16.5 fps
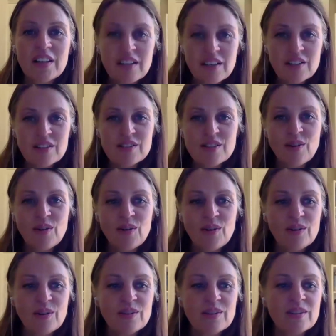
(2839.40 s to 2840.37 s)
years
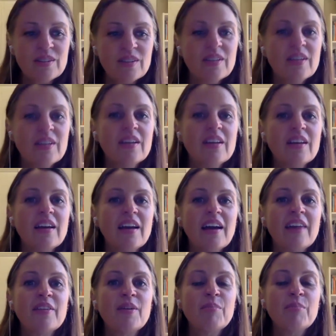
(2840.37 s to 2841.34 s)
old,
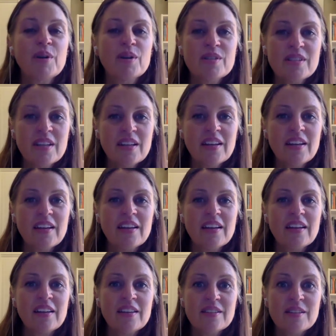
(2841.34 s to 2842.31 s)
and the person
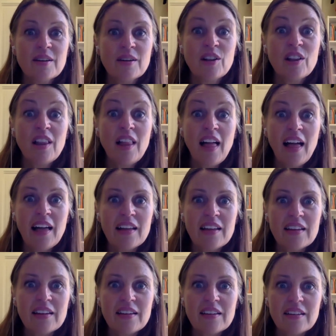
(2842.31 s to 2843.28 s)
is a
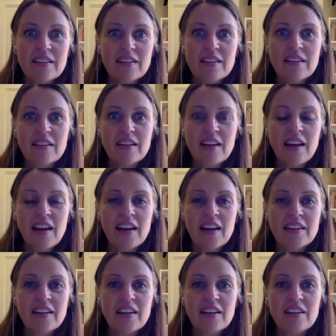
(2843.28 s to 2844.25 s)
client,
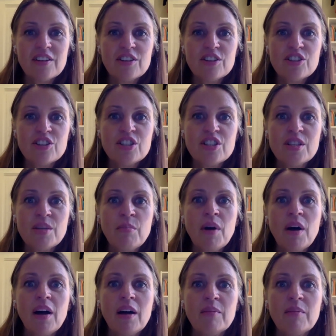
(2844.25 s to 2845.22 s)
and she's a
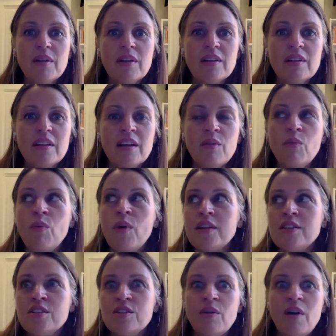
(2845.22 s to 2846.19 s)
mom. Like,
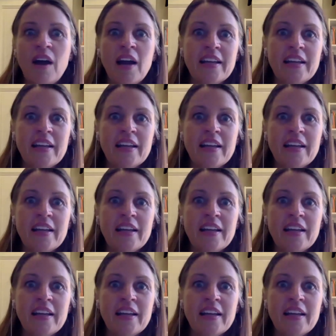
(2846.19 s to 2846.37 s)
what do I